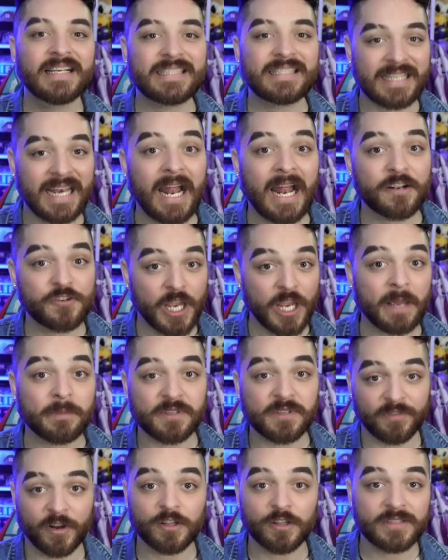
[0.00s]
Snatch Games
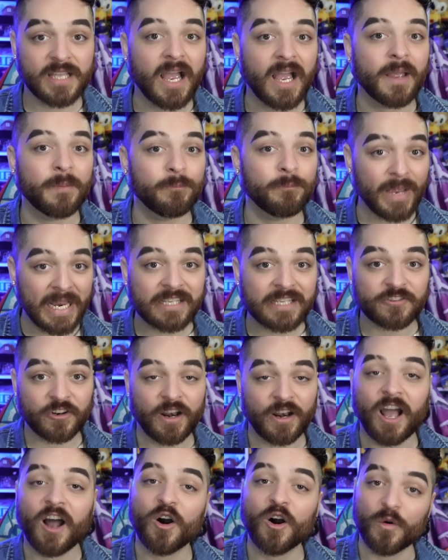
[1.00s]
of all time based on
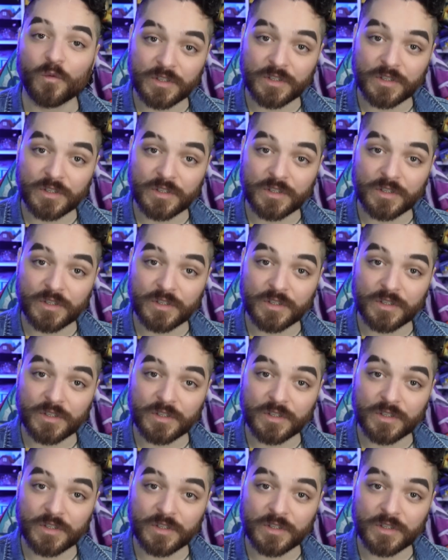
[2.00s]
how it